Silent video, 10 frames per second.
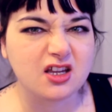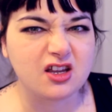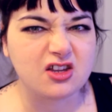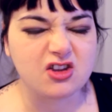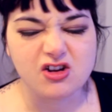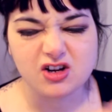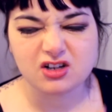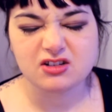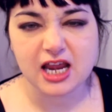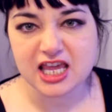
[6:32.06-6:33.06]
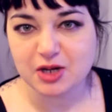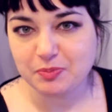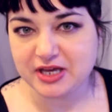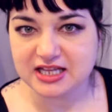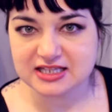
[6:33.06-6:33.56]
your naked
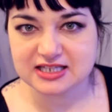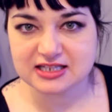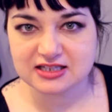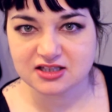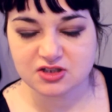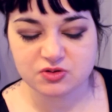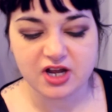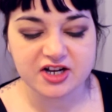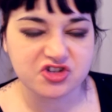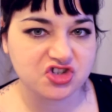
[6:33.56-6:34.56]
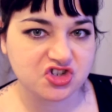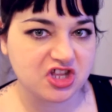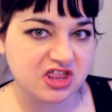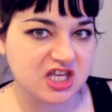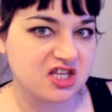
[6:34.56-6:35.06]
bits to touch the
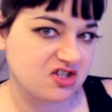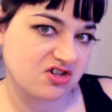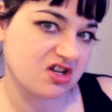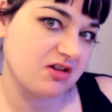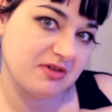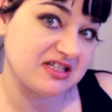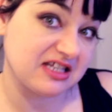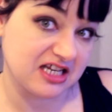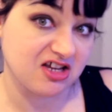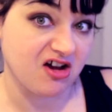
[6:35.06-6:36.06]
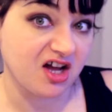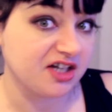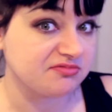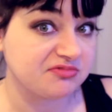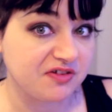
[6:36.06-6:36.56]
things you're going to be sitting on,
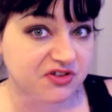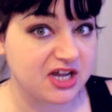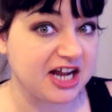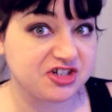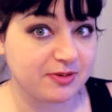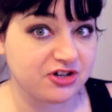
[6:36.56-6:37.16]
if you catch my